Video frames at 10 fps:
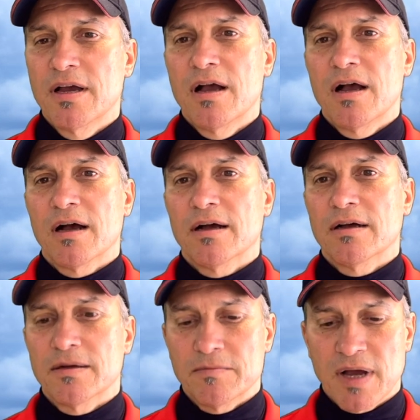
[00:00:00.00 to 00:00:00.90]

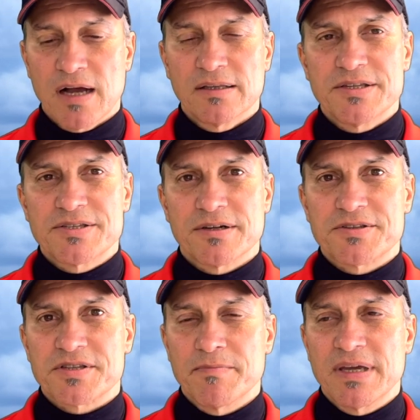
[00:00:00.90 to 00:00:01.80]
Ali
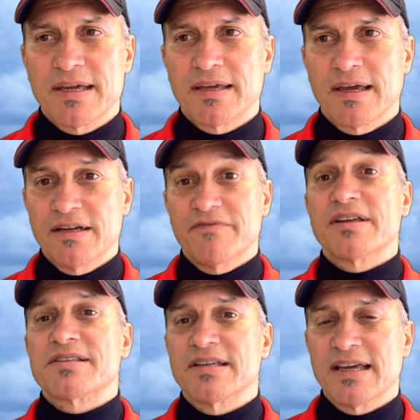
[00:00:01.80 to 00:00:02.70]
starts to make and
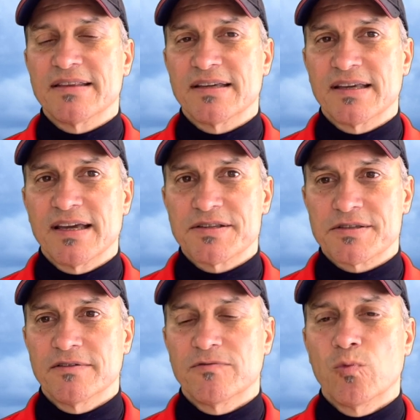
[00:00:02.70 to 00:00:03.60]
investigate the
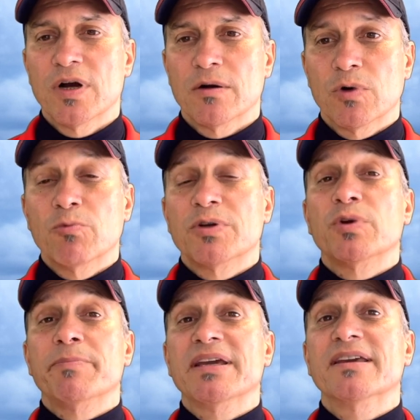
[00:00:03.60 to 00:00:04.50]
case of what would
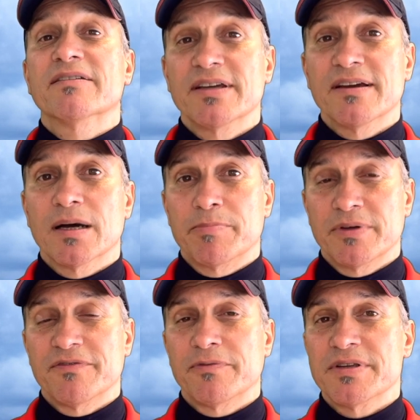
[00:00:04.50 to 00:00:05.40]
we be giving up
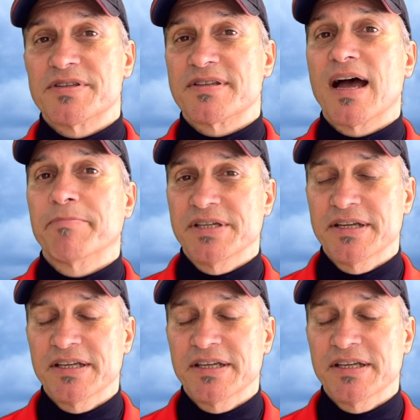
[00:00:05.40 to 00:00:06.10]
if we stopped eating